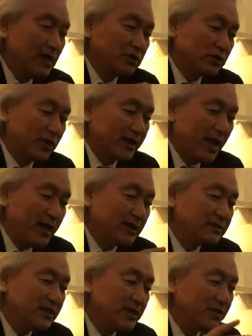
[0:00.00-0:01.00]
So the cat
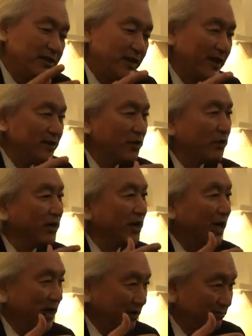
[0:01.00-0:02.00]
is neither dead nor
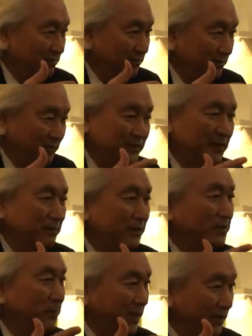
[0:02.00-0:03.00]
alive. It's in
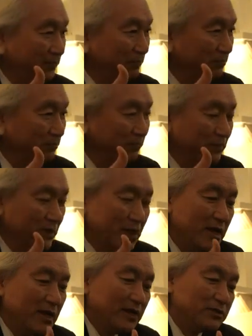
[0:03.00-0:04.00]
between.
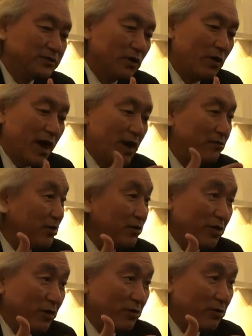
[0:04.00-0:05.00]
So how do you
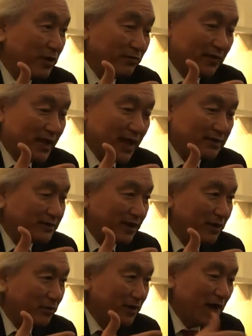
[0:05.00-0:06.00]
know if a cat's
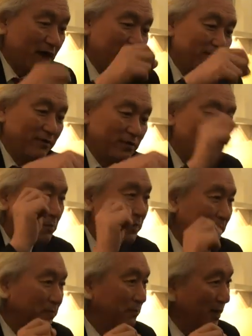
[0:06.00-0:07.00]
dead or alive? You
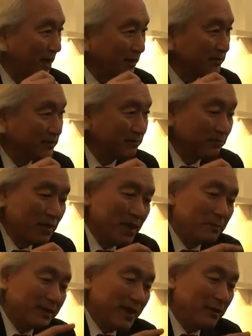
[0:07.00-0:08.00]
open up the box.
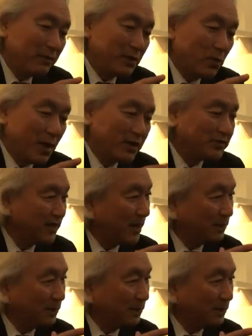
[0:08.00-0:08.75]
But that requires an